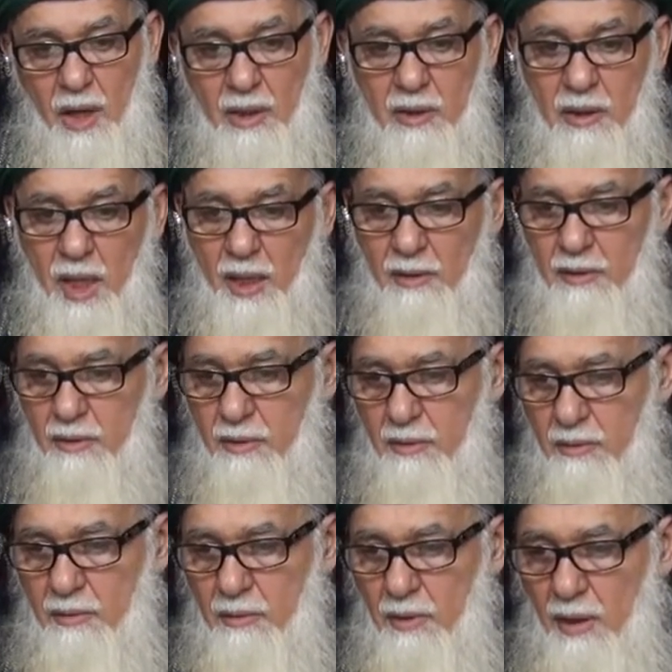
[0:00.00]
At night,
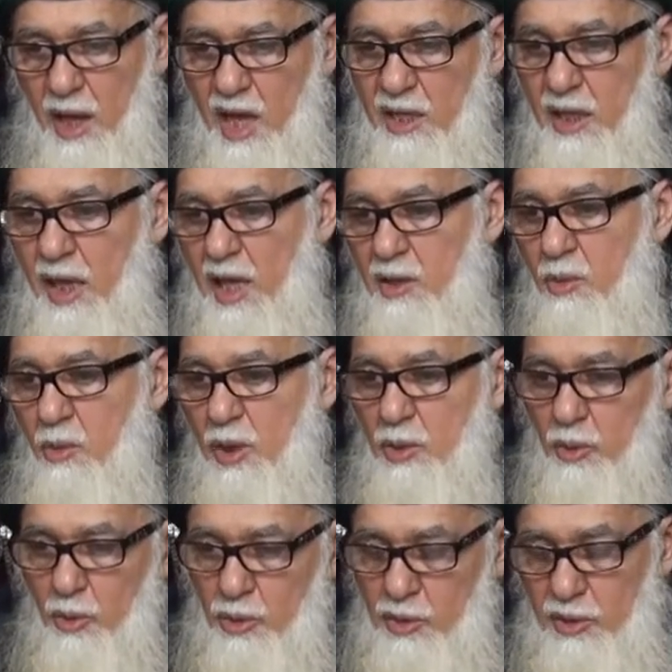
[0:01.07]

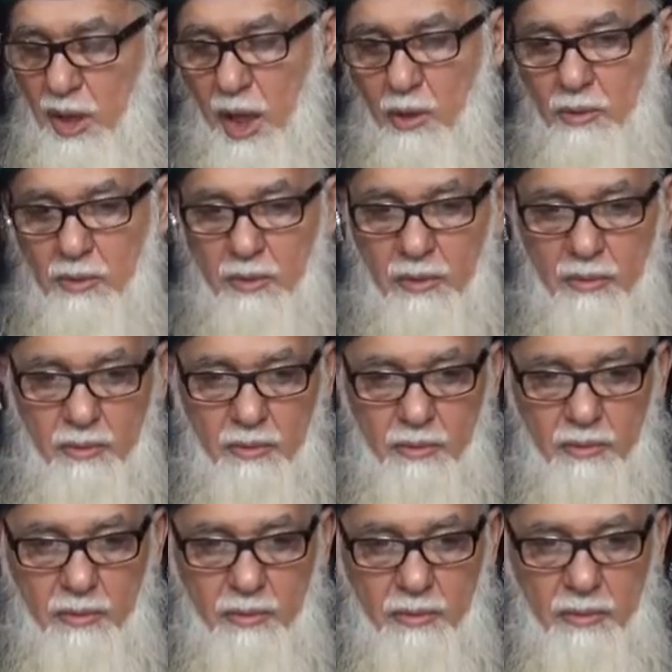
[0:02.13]
anyone goes down
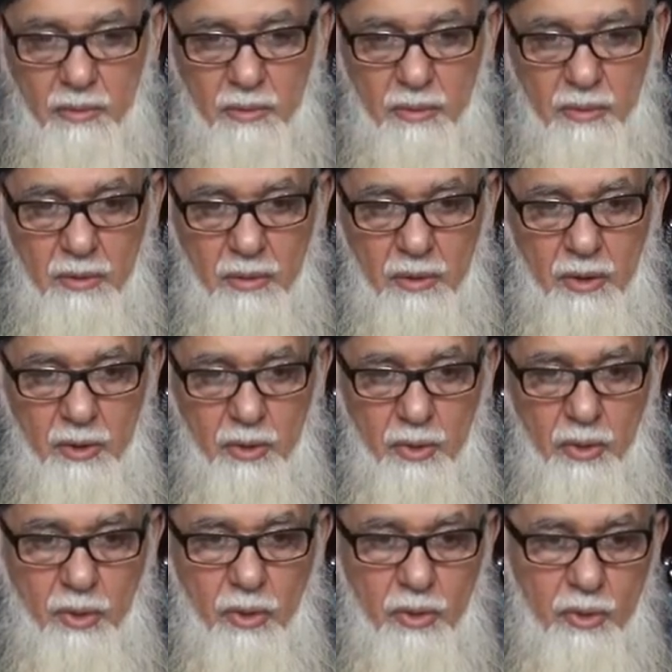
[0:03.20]

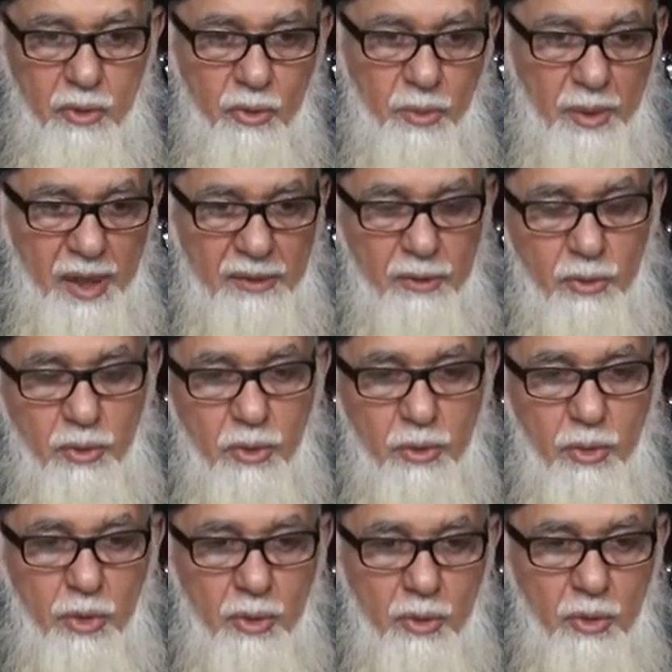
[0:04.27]
to go to
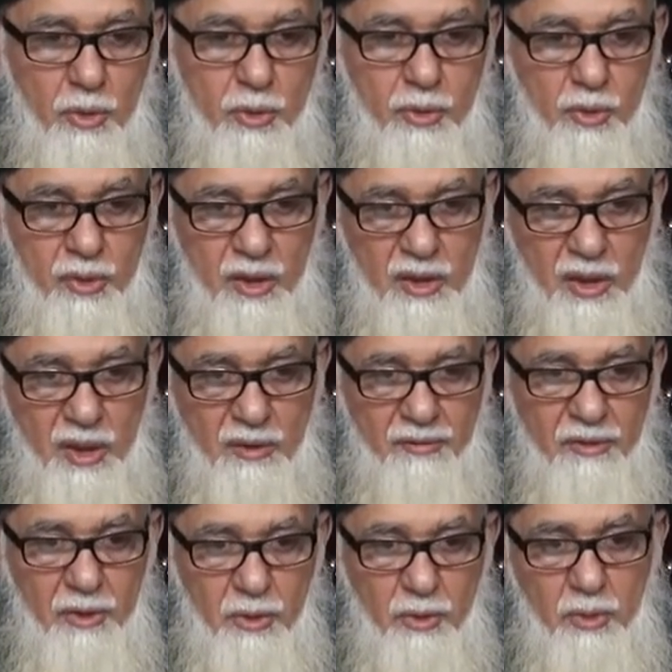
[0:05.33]
bathroom or go to the
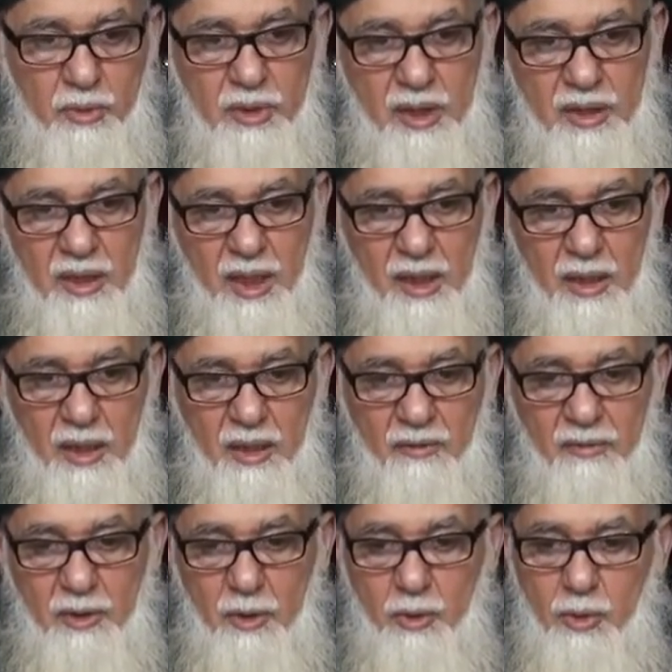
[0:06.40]
living room, the second
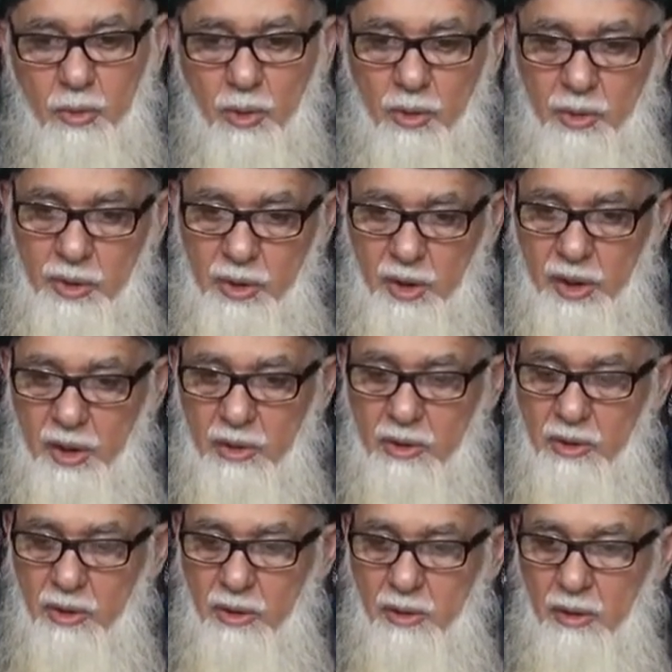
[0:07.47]
living room or the
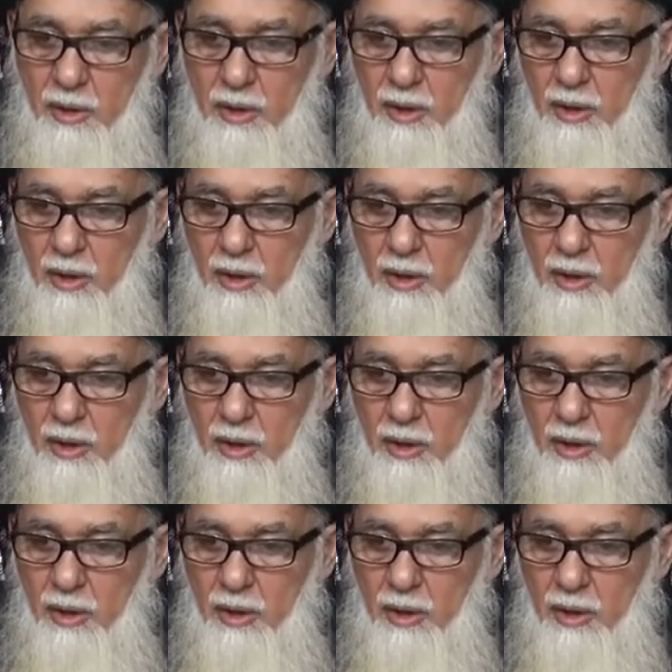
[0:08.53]
kitchen,